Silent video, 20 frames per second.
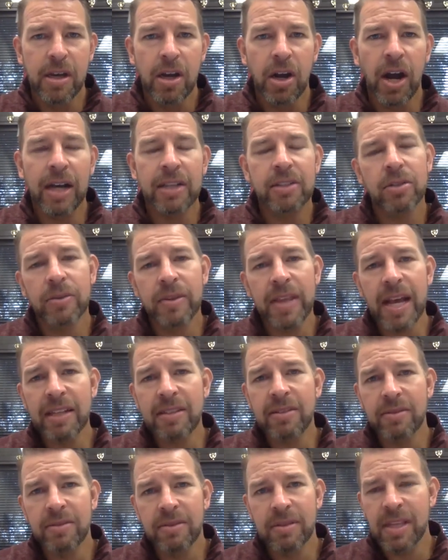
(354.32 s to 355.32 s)
All right, so
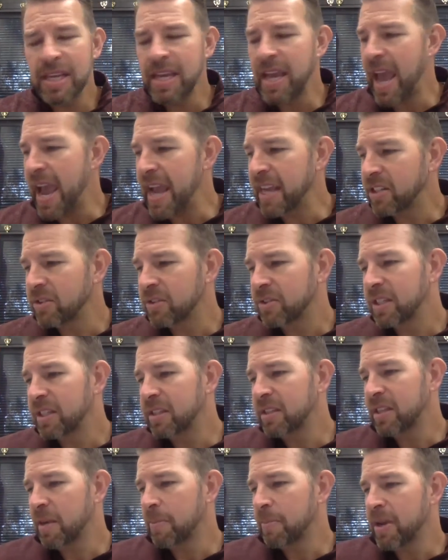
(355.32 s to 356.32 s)
that's the agency
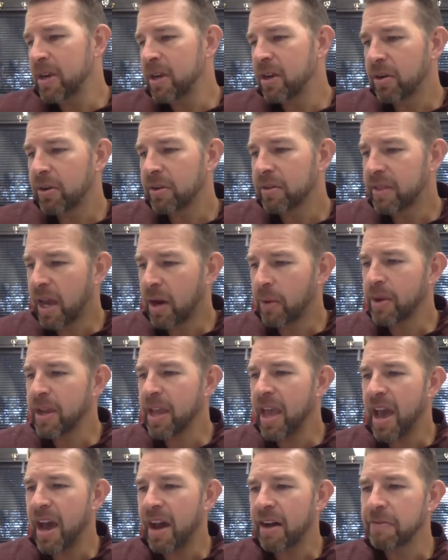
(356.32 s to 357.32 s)
tip here that we
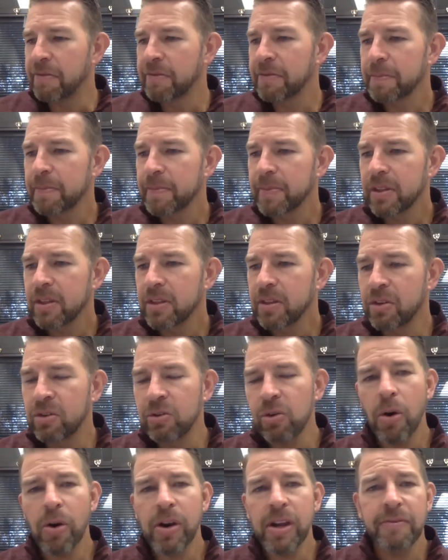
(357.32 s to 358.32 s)
have
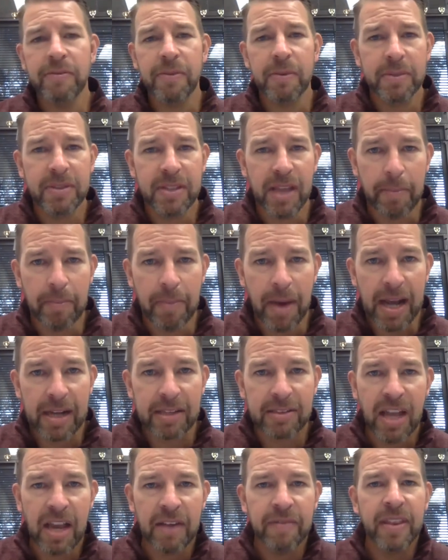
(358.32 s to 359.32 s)
growing from
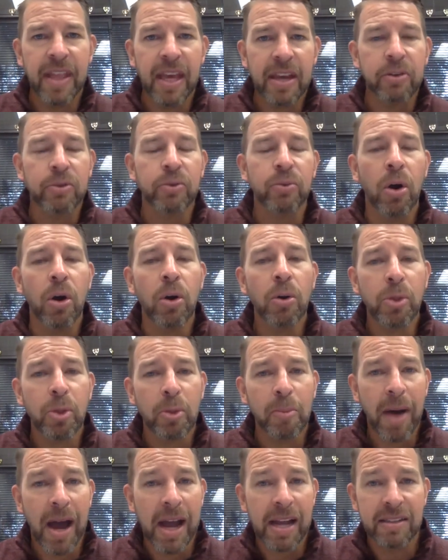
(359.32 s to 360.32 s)
setbacks, having that growth
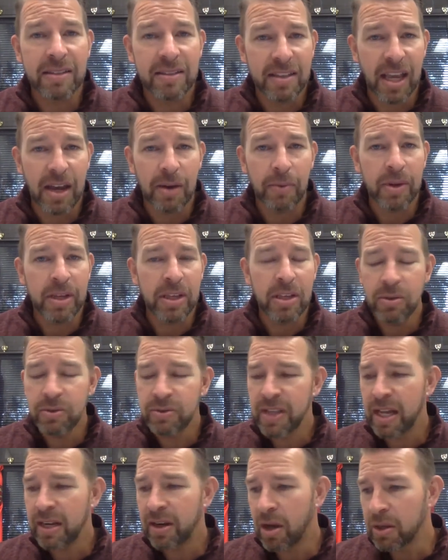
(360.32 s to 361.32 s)
mindset. We use
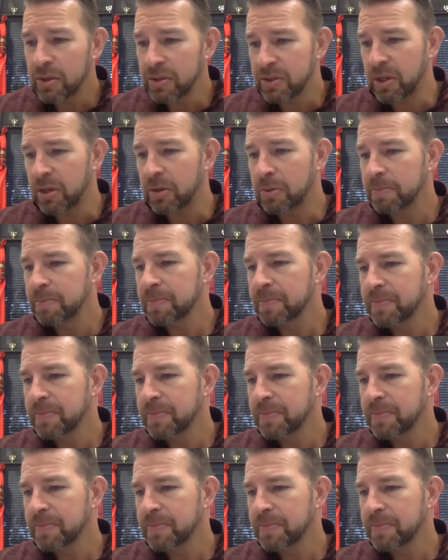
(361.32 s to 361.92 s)
that also.